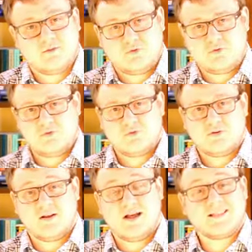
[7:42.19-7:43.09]
Who?
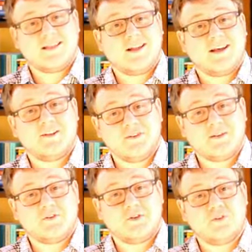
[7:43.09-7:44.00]
Not the God of
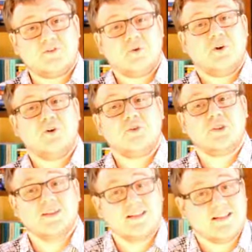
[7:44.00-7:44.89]
Israel, to
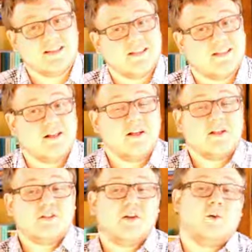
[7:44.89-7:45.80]
Hercules.
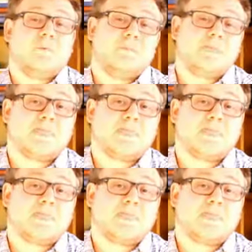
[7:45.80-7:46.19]
So,